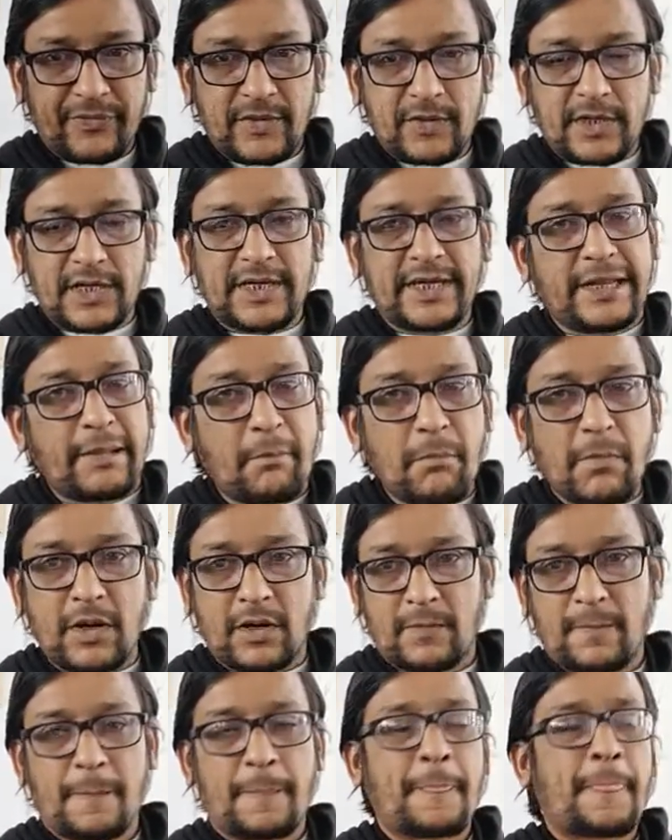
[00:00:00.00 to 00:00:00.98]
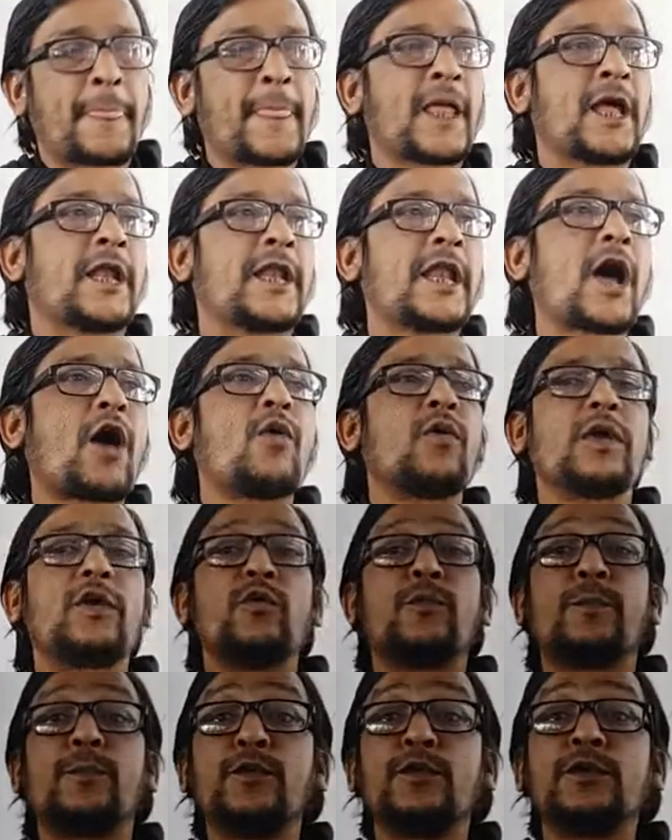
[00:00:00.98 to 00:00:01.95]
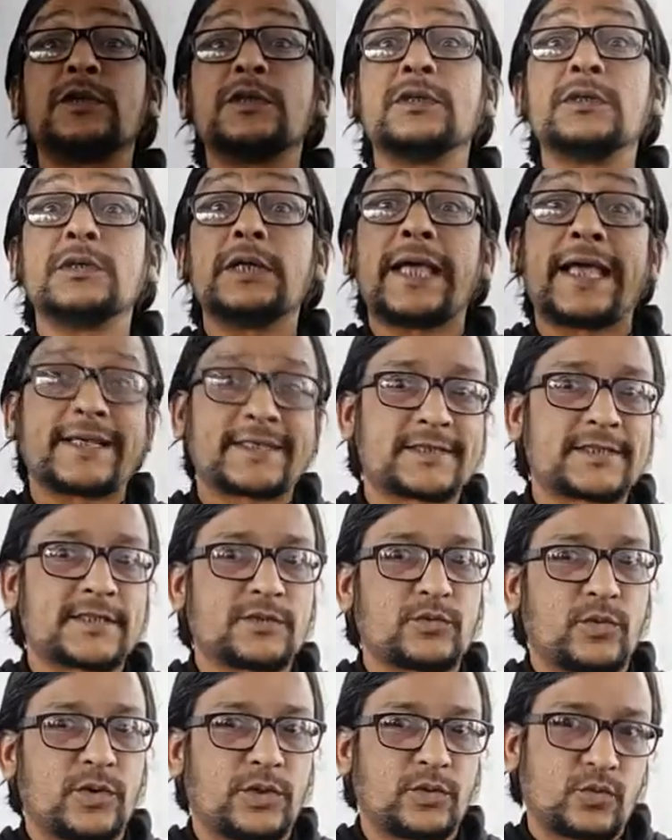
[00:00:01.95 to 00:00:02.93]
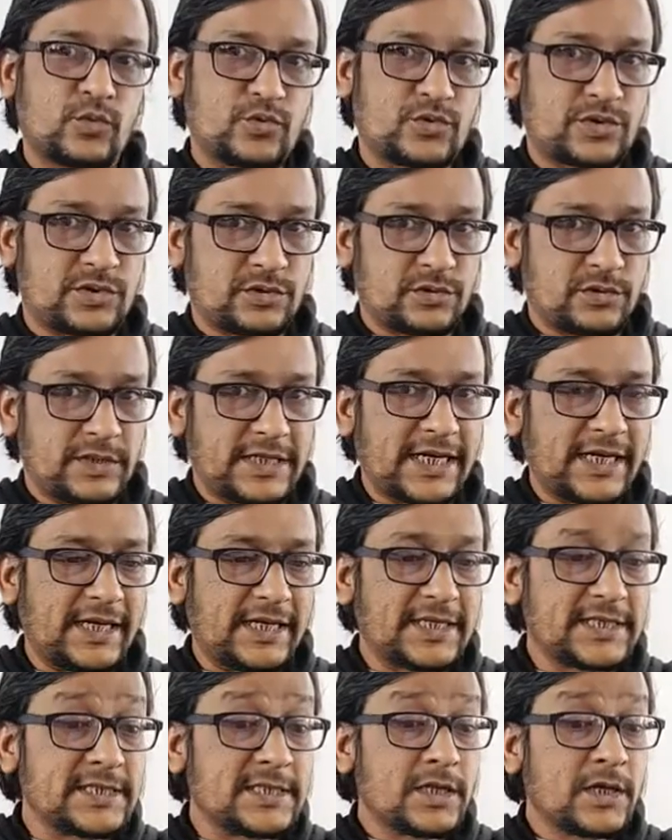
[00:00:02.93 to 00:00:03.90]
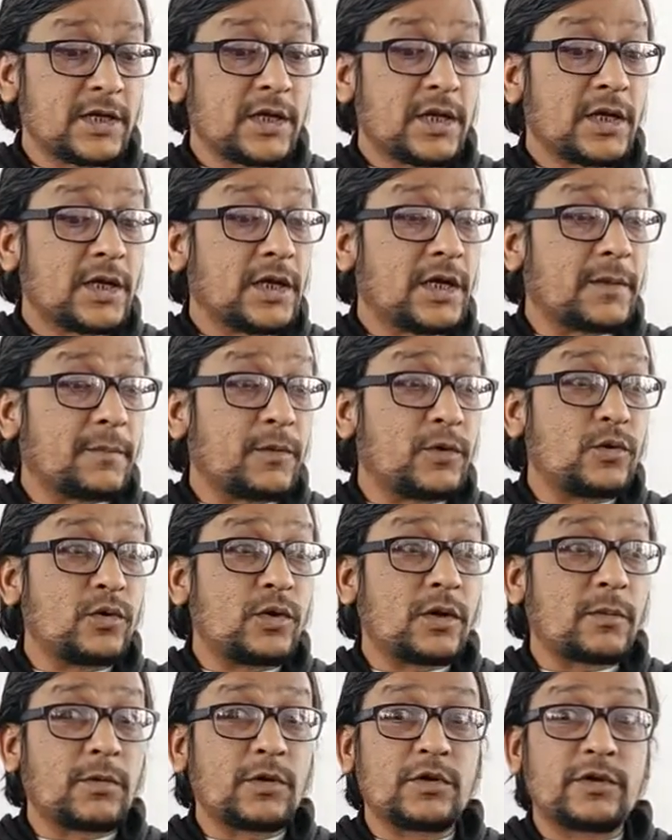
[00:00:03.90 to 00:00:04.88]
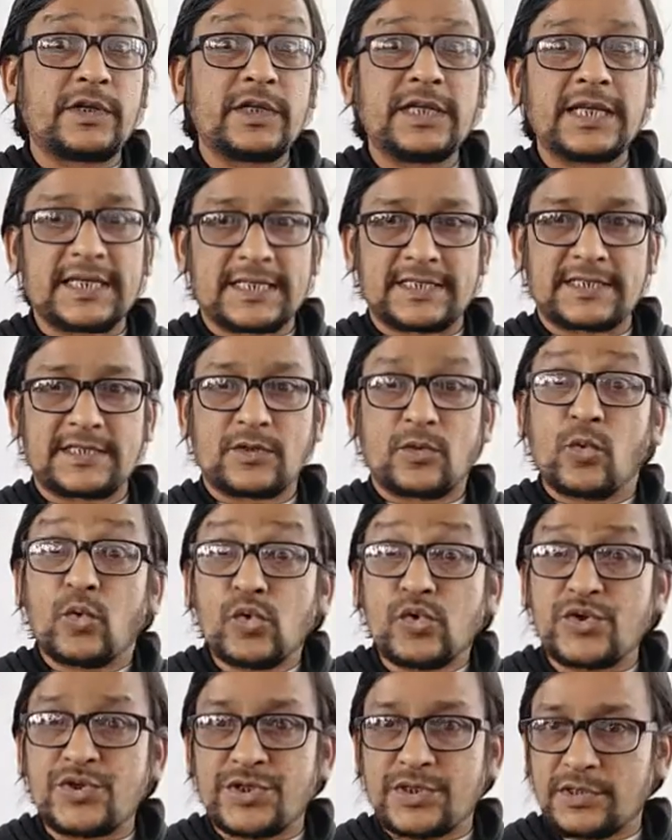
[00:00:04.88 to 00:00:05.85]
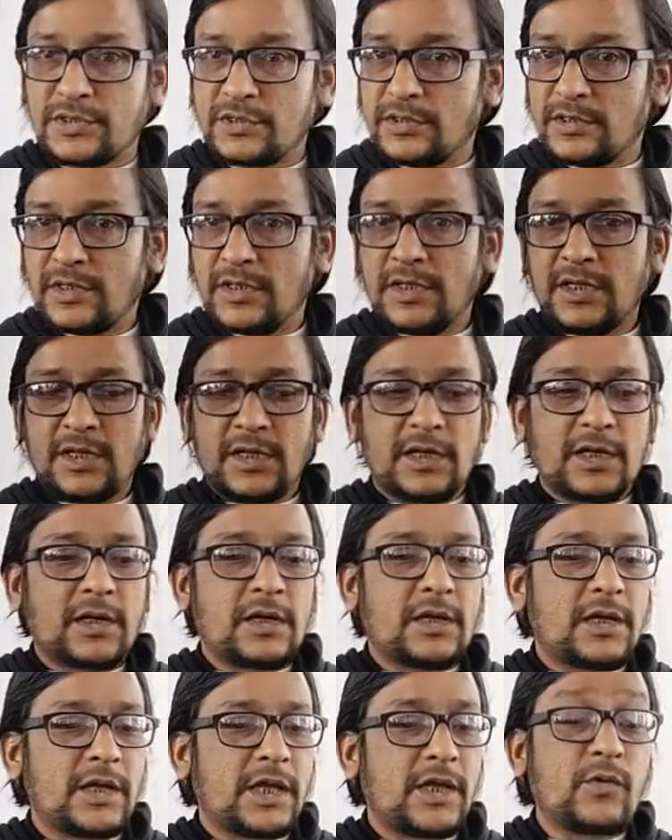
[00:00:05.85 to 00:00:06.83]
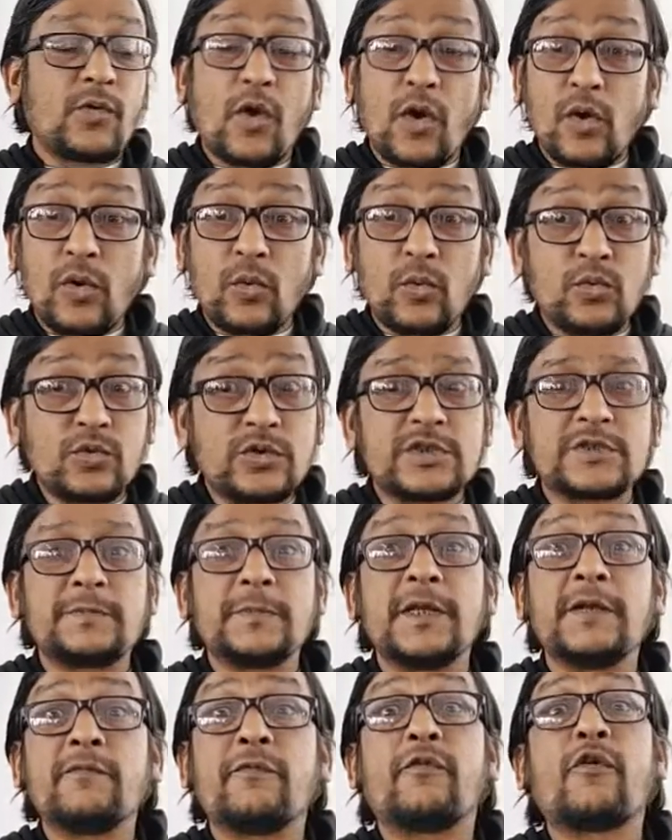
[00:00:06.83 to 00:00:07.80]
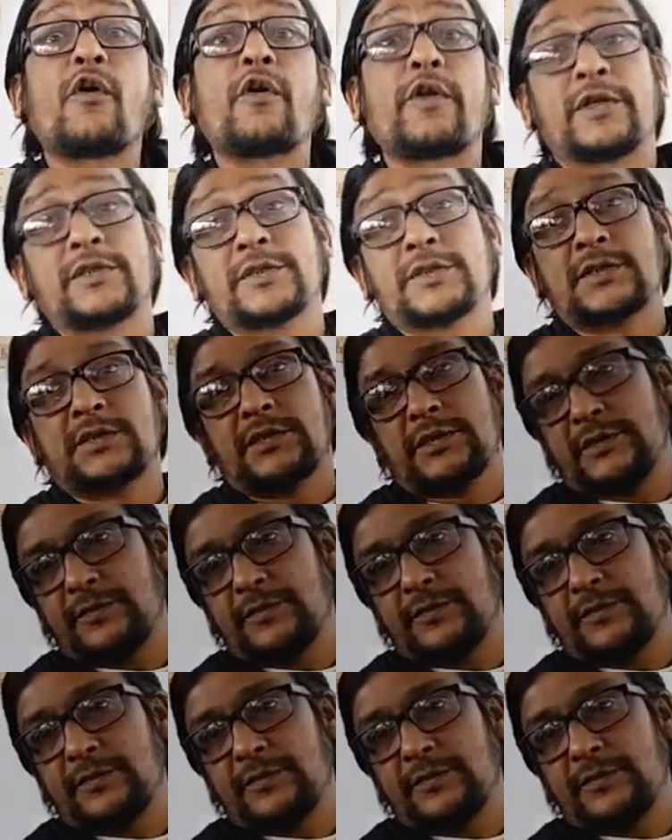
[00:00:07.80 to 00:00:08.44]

Okay, timber. Now you put s with woods, then it is WWDS, woods. You know, woods mean forest.